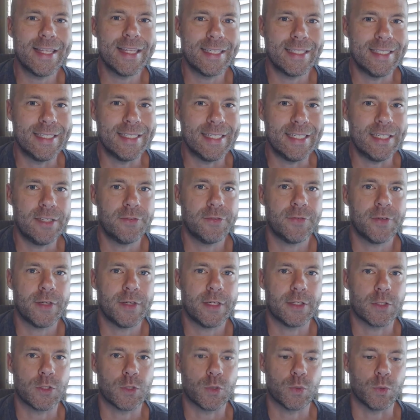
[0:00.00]
the
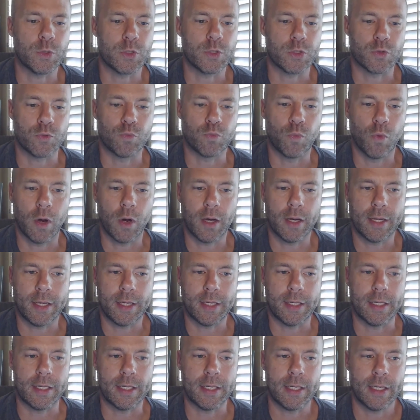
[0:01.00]
defense was
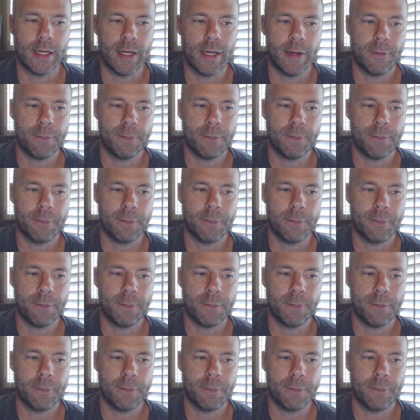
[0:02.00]
run